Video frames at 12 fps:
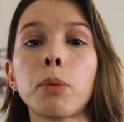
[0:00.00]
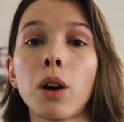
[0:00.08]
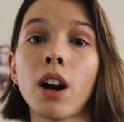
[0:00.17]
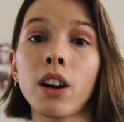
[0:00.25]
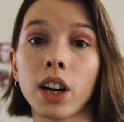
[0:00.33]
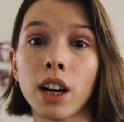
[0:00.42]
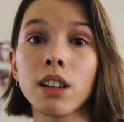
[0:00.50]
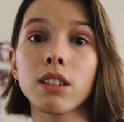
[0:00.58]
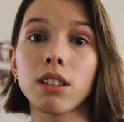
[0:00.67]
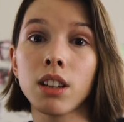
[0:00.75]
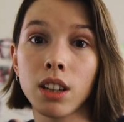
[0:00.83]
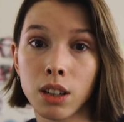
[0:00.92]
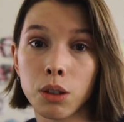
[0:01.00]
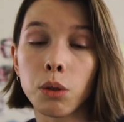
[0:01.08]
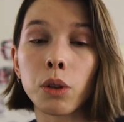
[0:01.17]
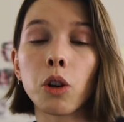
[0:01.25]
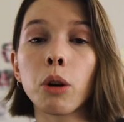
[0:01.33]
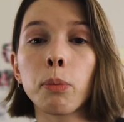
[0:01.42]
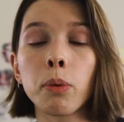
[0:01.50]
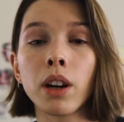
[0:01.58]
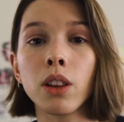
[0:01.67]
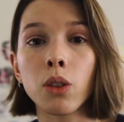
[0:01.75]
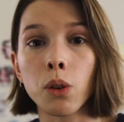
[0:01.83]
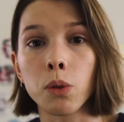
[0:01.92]
progress to
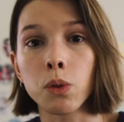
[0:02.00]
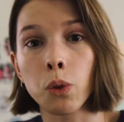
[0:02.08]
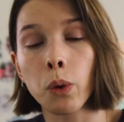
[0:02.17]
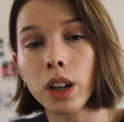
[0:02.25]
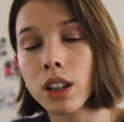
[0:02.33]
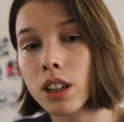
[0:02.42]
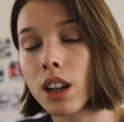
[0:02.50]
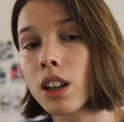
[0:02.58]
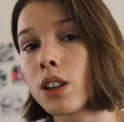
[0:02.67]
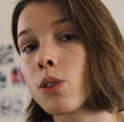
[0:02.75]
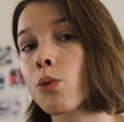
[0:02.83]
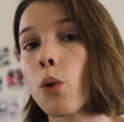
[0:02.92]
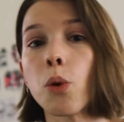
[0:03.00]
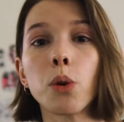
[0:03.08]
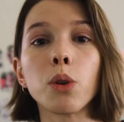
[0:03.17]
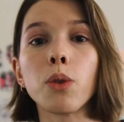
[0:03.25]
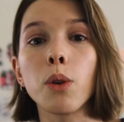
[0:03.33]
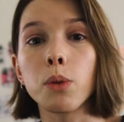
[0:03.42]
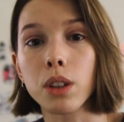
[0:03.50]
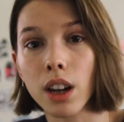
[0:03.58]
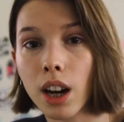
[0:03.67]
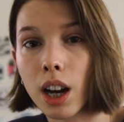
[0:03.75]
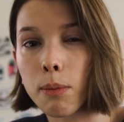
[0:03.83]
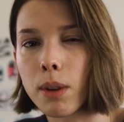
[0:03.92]
incorporate those questions or those
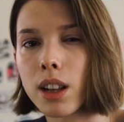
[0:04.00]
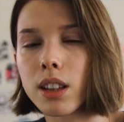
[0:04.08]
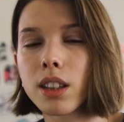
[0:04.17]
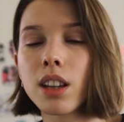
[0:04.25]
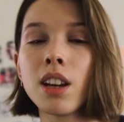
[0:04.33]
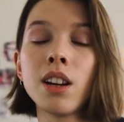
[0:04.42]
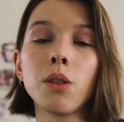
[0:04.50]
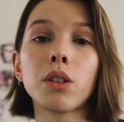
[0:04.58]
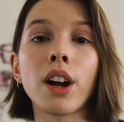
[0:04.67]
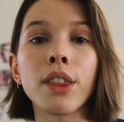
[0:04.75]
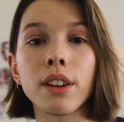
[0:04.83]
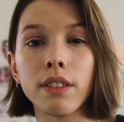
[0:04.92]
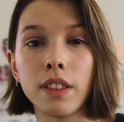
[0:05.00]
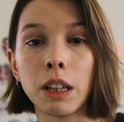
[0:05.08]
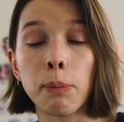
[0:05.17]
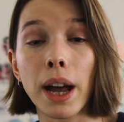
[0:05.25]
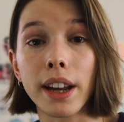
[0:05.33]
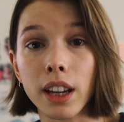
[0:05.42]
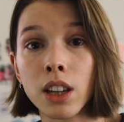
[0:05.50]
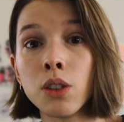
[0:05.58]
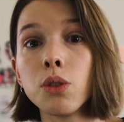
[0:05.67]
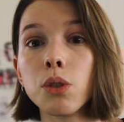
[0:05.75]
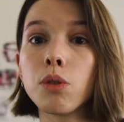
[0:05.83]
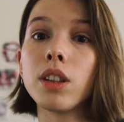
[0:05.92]
comments or other feedback
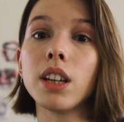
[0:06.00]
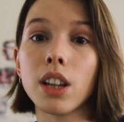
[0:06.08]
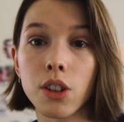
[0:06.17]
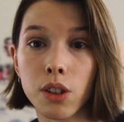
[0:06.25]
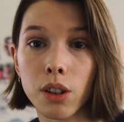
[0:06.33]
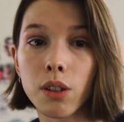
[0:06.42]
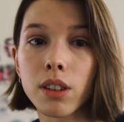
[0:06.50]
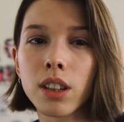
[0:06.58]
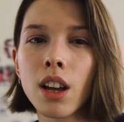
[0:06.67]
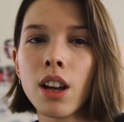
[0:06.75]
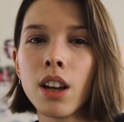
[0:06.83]
into the issues.